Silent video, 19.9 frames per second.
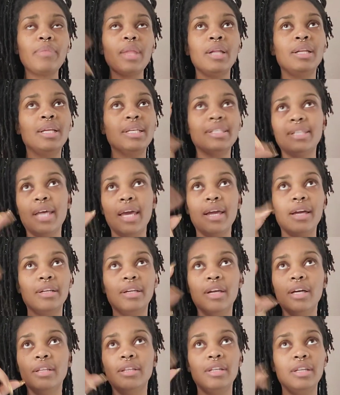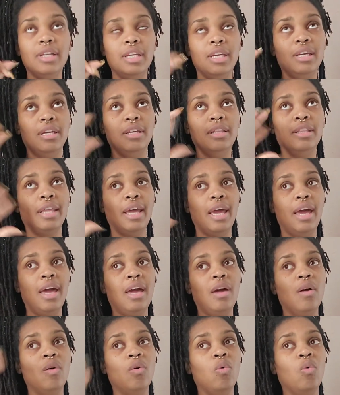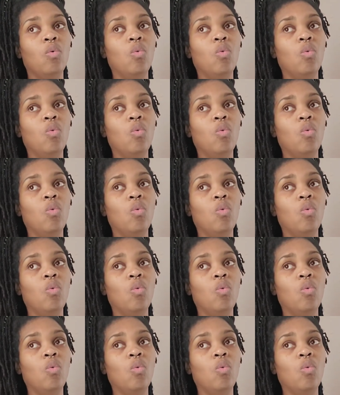Let's take another need that